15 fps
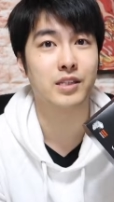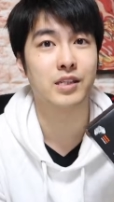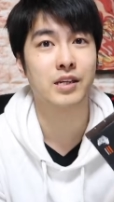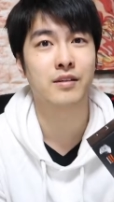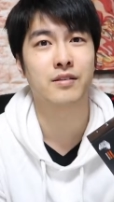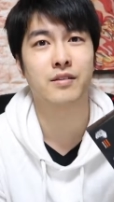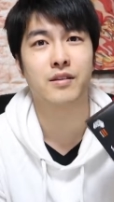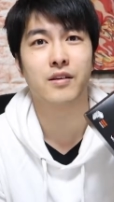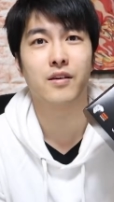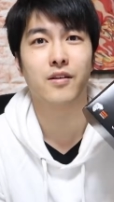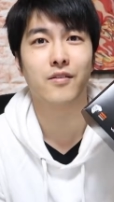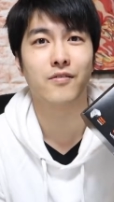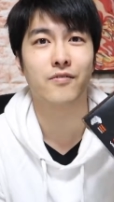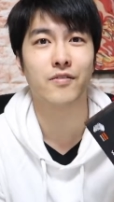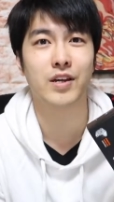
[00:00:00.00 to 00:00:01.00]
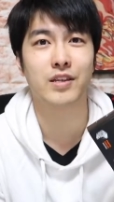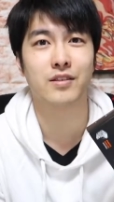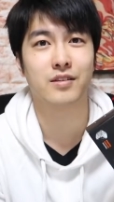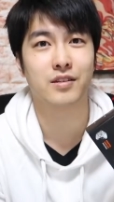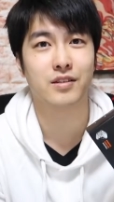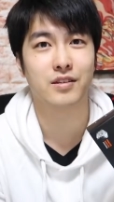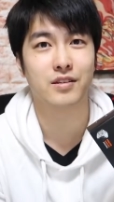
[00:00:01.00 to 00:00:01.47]
this
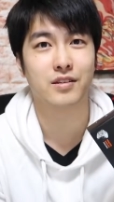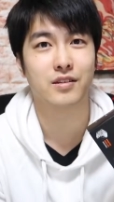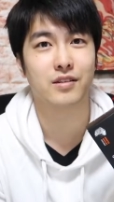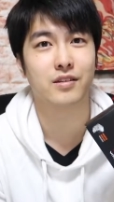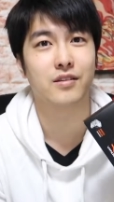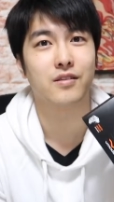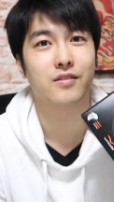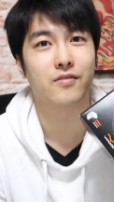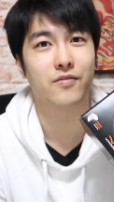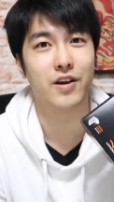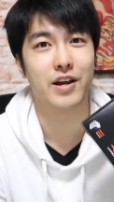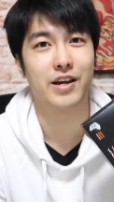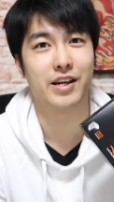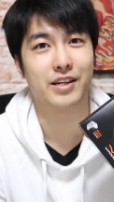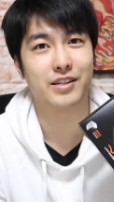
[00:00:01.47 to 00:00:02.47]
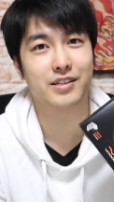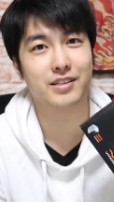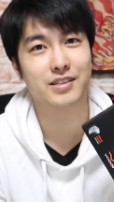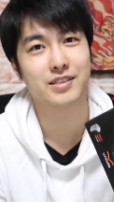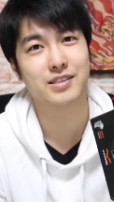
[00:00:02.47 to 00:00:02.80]
feeling.